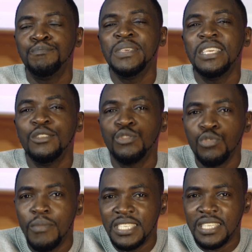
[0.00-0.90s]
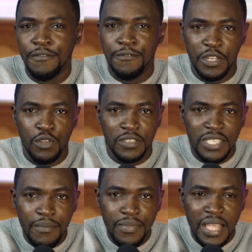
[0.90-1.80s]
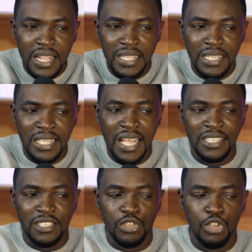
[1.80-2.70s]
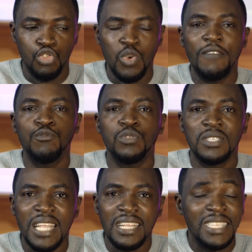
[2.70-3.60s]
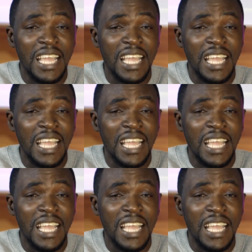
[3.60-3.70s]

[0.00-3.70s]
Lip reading: being so much afraid of something that you have to stand,